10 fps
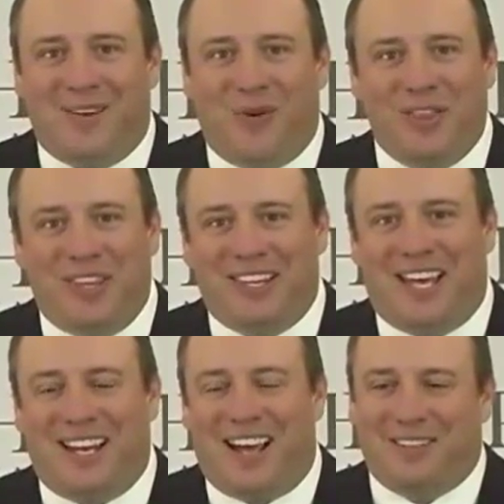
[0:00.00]
one thing
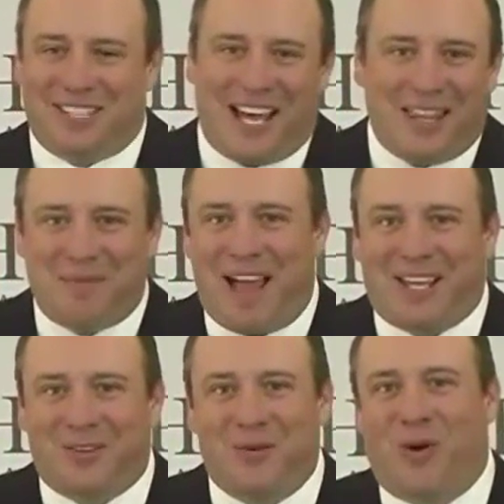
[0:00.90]
that I sat in the back
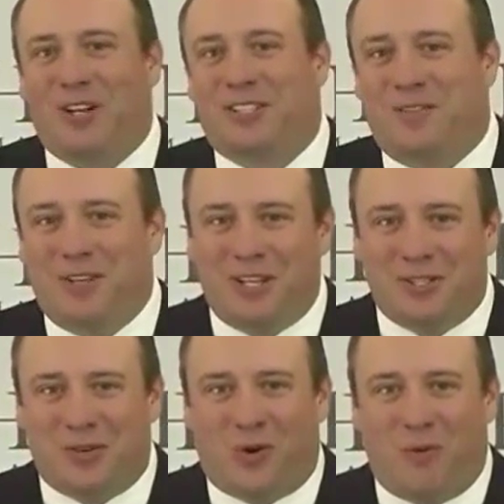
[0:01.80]
of the room, watched him do
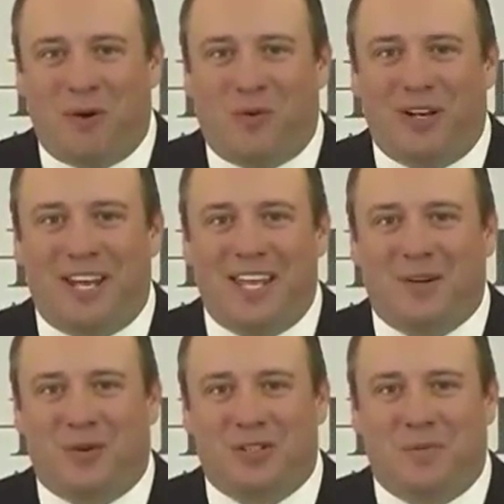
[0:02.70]
this enrollment one day.
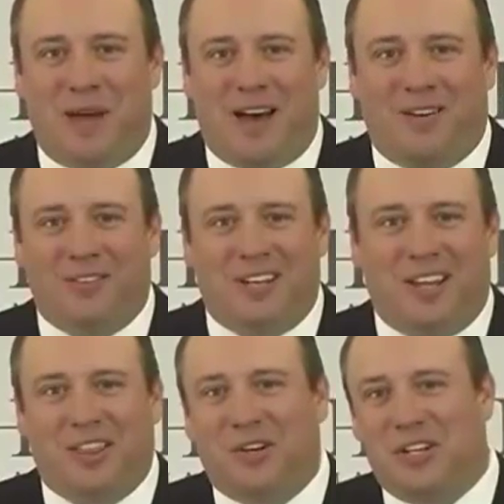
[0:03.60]
There was about
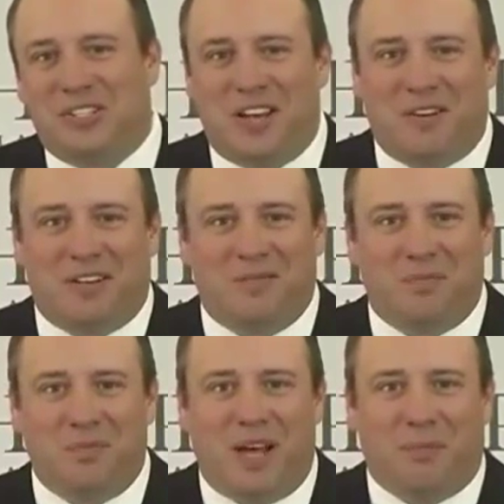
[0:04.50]
37
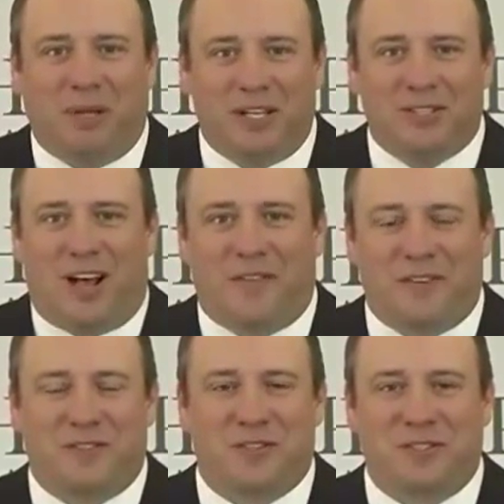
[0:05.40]
police
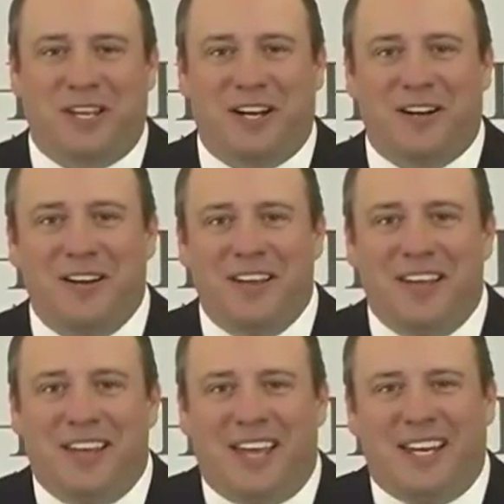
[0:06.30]
officers there,
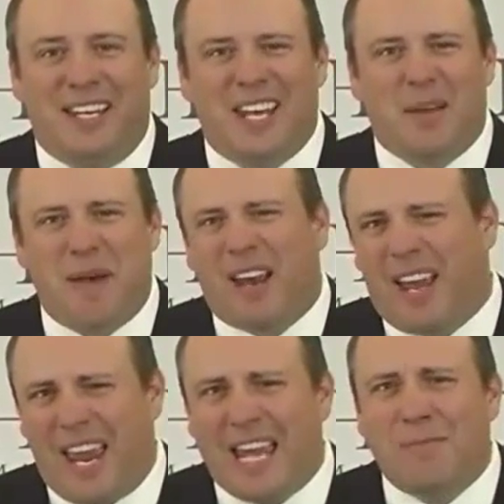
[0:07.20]
and he did about an
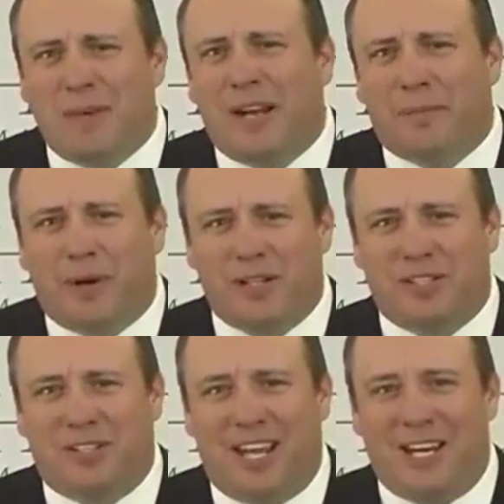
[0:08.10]
8-minute
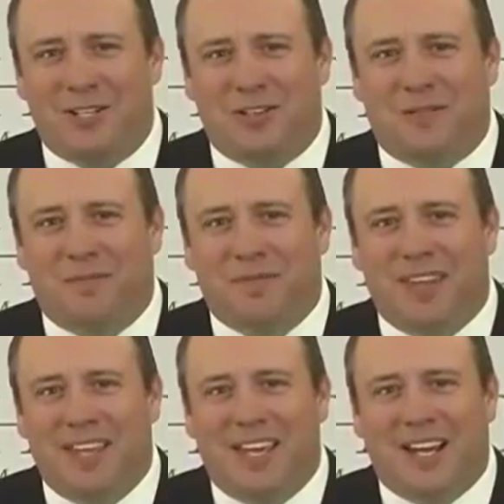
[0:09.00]
presentation.
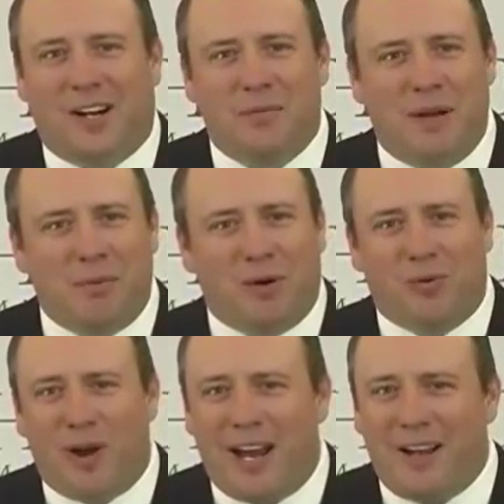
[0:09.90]
And I remember
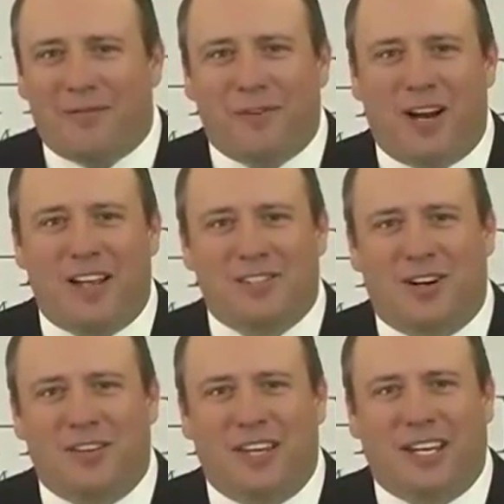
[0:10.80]
right up front I
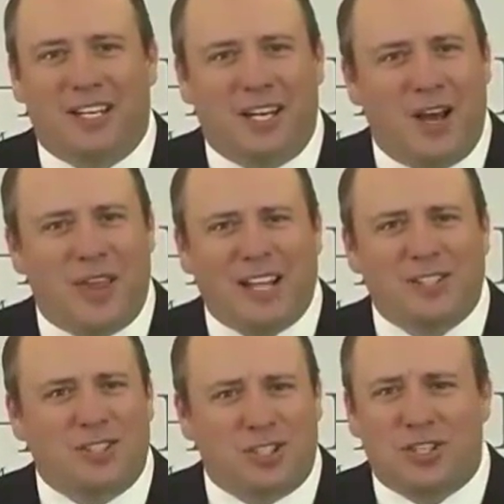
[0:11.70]
started thinking, you know,
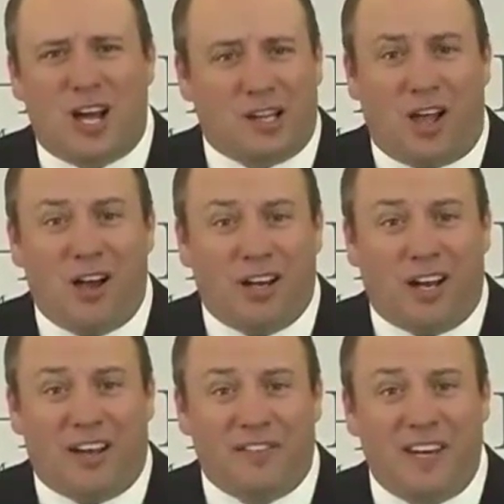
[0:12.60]
that's just not long
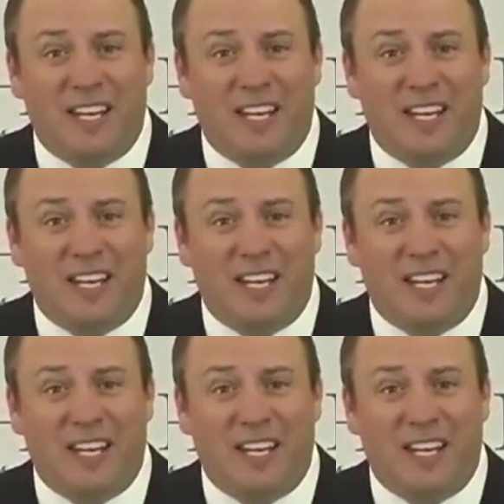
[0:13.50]
enough. He